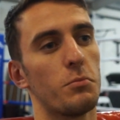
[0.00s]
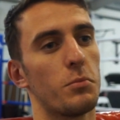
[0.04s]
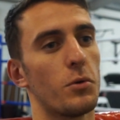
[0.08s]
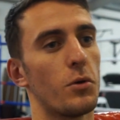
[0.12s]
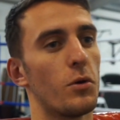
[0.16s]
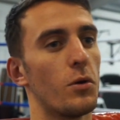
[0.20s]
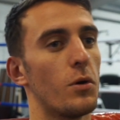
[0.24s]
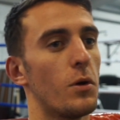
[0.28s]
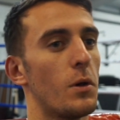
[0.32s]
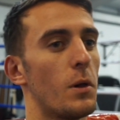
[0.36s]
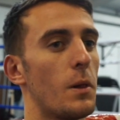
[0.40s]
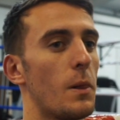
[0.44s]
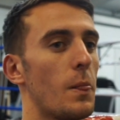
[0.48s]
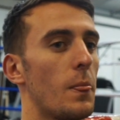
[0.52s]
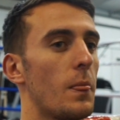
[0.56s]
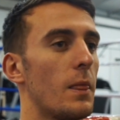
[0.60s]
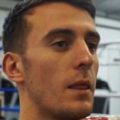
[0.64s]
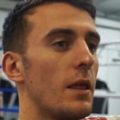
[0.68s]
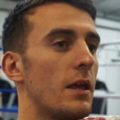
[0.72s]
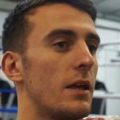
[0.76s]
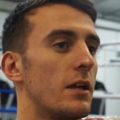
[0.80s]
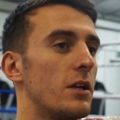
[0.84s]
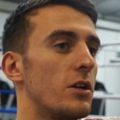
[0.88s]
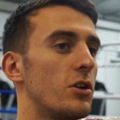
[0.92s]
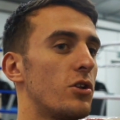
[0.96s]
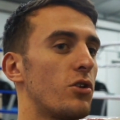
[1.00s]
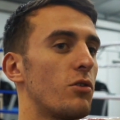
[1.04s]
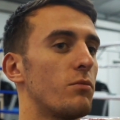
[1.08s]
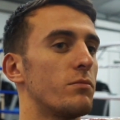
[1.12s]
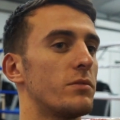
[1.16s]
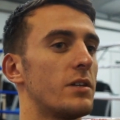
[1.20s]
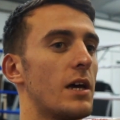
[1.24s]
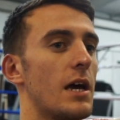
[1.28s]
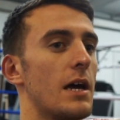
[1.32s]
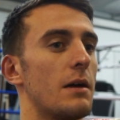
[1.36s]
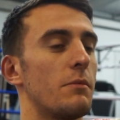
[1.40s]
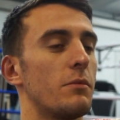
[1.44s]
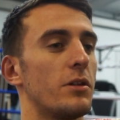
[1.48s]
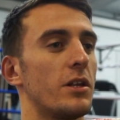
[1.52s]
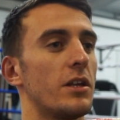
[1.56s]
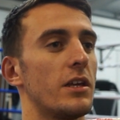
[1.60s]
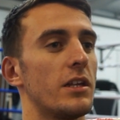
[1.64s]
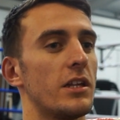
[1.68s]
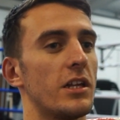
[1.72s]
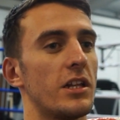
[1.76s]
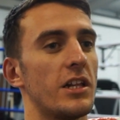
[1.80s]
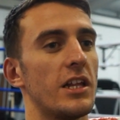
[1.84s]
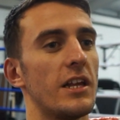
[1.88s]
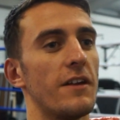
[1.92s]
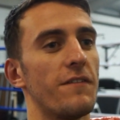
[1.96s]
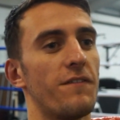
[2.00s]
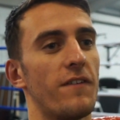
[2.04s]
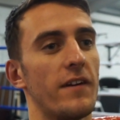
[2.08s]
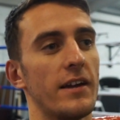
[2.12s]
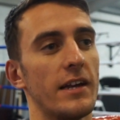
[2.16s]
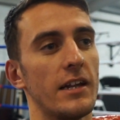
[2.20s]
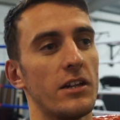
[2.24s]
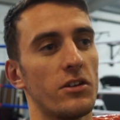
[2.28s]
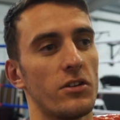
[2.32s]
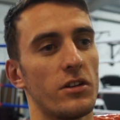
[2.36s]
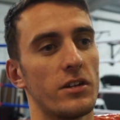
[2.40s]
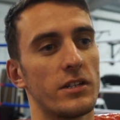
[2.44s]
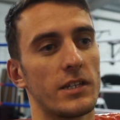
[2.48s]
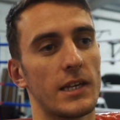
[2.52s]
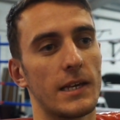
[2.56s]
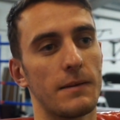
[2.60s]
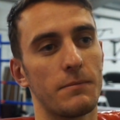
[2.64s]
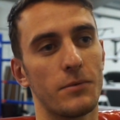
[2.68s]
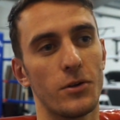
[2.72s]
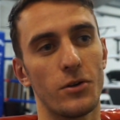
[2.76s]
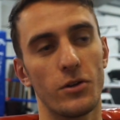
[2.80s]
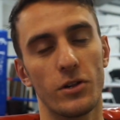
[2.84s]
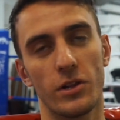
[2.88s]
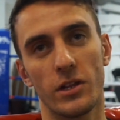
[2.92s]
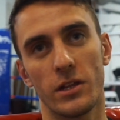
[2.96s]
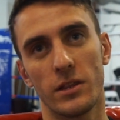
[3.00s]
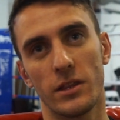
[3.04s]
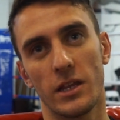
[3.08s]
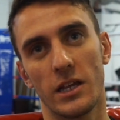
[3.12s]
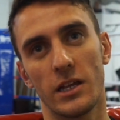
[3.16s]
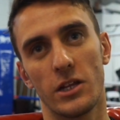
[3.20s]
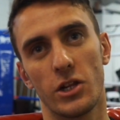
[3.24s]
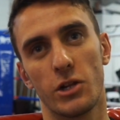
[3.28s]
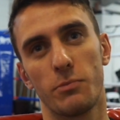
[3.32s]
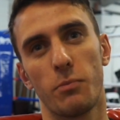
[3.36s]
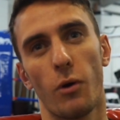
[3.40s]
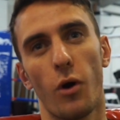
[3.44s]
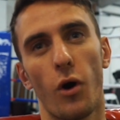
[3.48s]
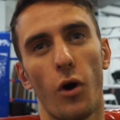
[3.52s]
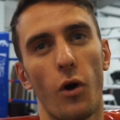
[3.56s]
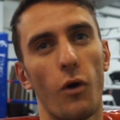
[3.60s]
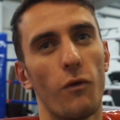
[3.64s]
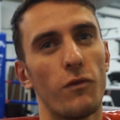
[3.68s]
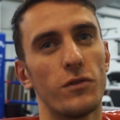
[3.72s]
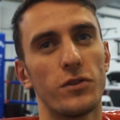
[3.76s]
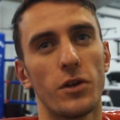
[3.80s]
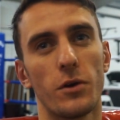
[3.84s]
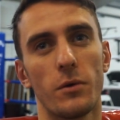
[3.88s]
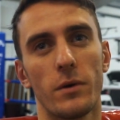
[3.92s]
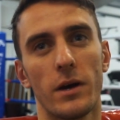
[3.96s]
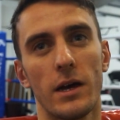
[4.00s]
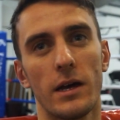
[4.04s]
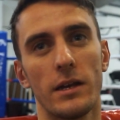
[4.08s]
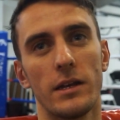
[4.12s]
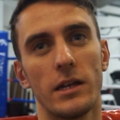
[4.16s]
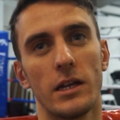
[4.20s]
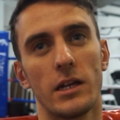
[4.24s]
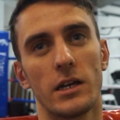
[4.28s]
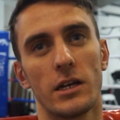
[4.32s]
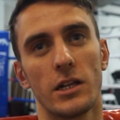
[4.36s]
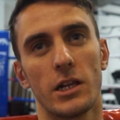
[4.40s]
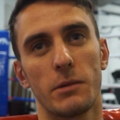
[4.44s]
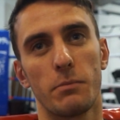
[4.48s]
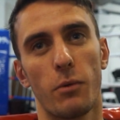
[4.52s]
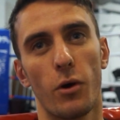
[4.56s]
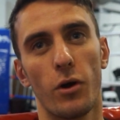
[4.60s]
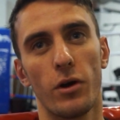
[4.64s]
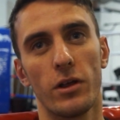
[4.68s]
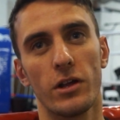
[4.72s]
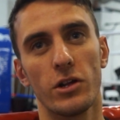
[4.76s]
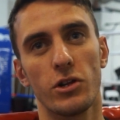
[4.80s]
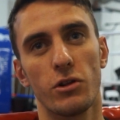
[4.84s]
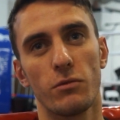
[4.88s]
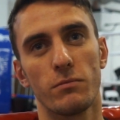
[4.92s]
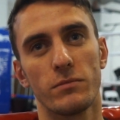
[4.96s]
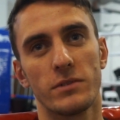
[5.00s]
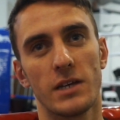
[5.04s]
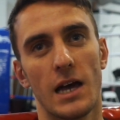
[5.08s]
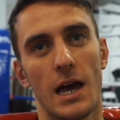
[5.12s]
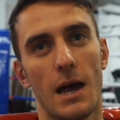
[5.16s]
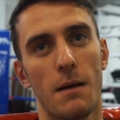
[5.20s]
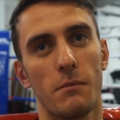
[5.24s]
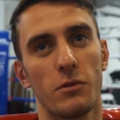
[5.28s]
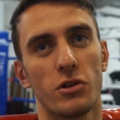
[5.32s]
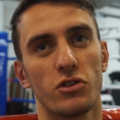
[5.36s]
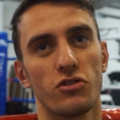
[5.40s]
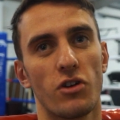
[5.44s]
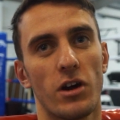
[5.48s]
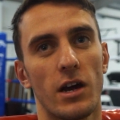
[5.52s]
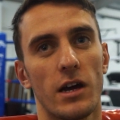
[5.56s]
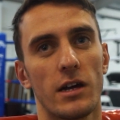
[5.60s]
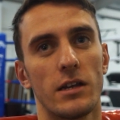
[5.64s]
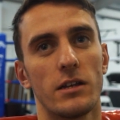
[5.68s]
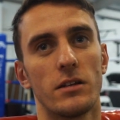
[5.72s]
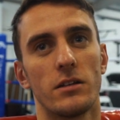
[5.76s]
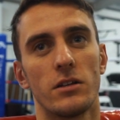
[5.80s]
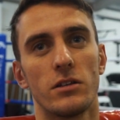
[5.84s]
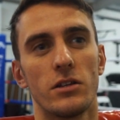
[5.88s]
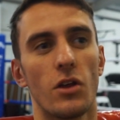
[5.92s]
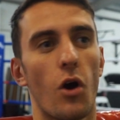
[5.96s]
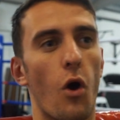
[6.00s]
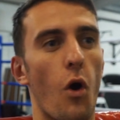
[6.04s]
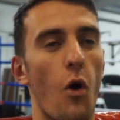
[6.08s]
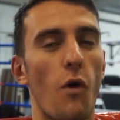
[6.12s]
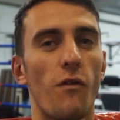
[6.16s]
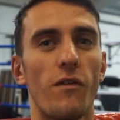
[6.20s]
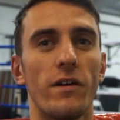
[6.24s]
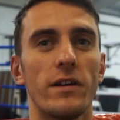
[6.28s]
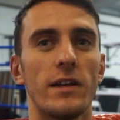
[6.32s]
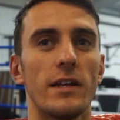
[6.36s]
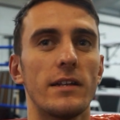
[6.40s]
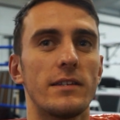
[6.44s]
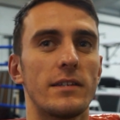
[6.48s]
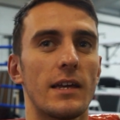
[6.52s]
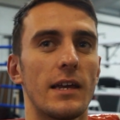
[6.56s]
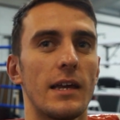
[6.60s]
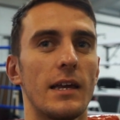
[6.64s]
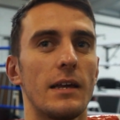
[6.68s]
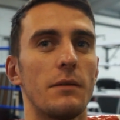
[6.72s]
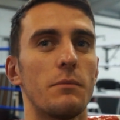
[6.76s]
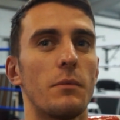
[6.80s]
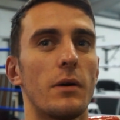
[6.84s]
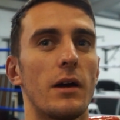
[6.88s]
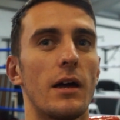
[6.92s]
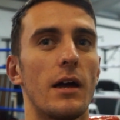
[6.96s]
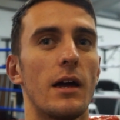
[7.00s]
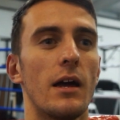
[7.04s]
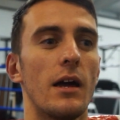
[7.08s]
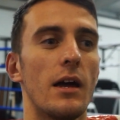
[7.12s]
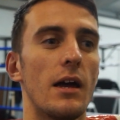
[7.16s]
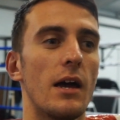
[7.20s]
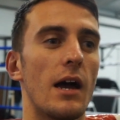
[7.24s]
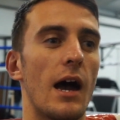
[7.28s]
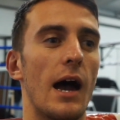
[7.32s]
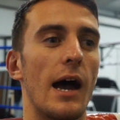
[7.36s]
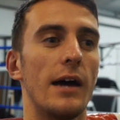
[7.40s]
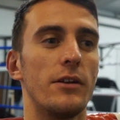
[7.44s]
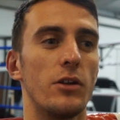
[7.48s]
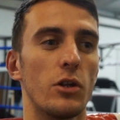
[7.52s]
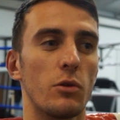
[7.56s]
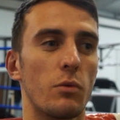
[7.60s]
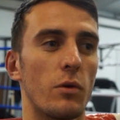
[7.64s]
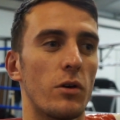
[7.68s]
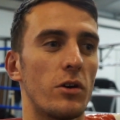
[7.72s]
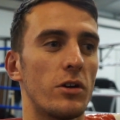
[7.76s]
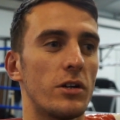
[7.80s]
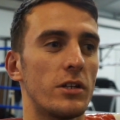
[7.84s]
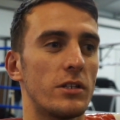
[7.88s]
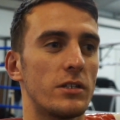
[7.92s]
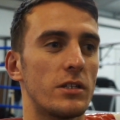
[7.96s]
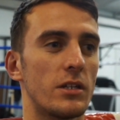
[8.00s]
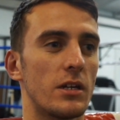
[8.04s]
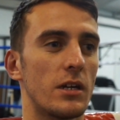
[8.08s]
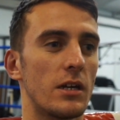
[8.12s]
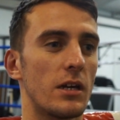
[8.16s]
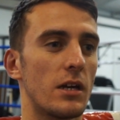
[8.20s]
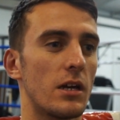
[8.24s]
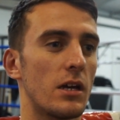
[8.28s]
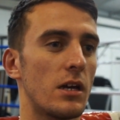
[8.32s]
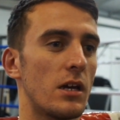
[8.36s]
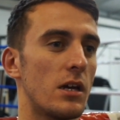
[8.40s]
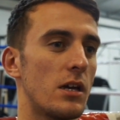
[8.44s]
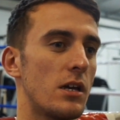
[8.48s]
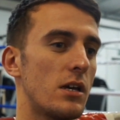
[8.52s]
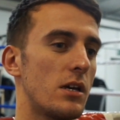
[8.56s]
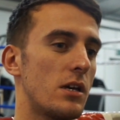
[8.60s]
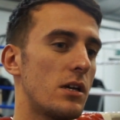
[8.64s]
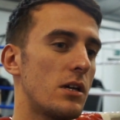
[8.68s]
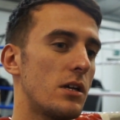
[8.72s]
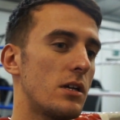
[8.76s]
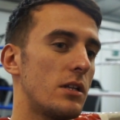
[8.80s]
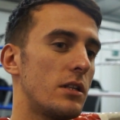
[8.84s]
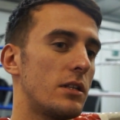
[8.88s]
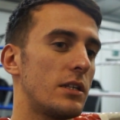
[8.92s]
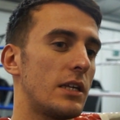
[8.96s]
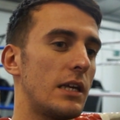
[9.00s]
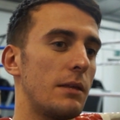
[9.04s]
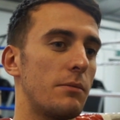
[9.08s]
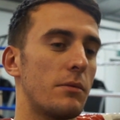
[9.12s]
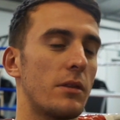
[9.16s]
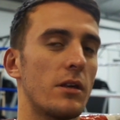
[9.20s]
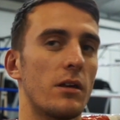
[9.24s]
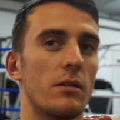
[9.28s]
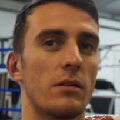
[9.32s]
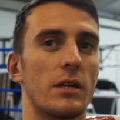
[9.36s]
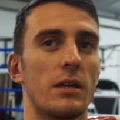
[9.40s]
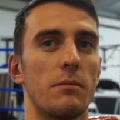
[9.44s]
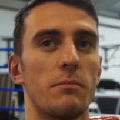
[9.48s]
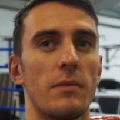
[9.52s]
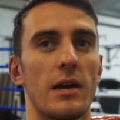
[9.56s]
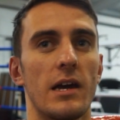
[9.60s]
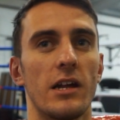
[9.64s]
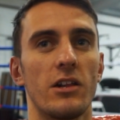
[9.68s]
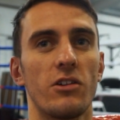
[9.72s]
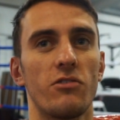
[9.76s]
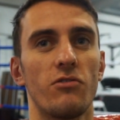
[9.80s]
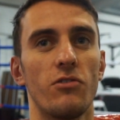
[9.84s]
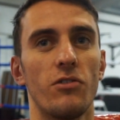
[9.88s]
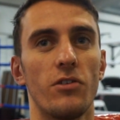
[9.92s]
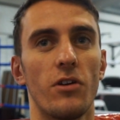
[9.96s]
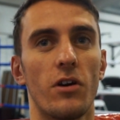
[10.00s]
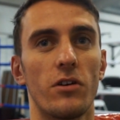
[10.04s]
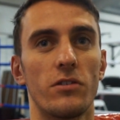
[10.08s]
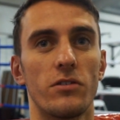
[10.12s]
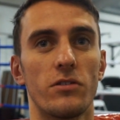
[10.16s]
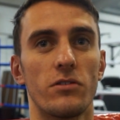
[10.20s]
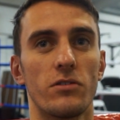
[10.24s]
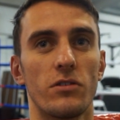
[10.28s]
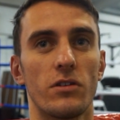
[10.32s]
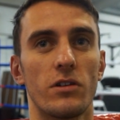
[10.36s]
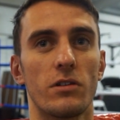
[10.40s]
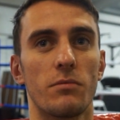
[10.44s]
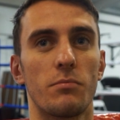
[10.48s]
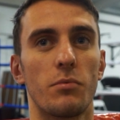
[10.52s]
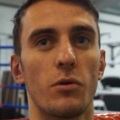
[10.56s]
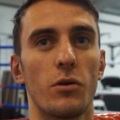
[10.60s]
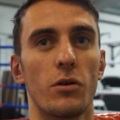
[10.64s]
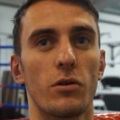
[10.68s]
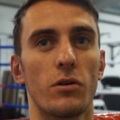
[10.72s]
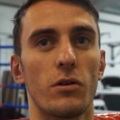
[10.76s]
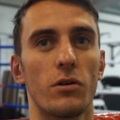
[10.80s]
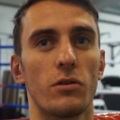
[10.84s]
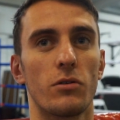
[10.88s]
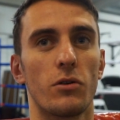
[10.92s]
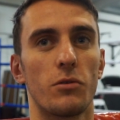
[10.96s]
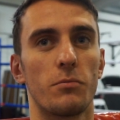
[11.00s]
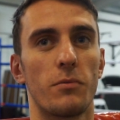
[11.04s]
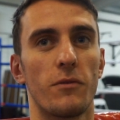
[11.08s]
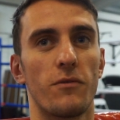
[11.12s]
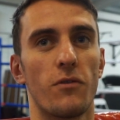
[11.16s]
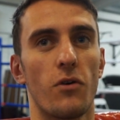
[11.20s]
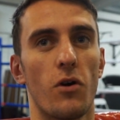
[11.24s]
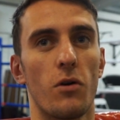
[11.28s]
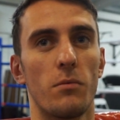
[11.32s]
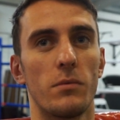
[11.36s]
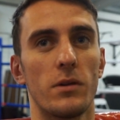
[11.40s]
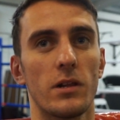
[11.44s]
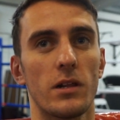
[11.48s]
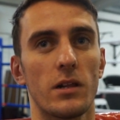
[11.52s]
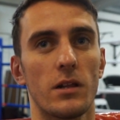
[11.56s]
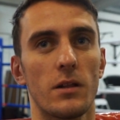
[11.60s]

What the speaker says: But sometimes you see fighters on the debut, they overdo it, and you can spoil it sometimes to try and over entertain. Where I just wanted to keep my head screwed on and just put a good performance.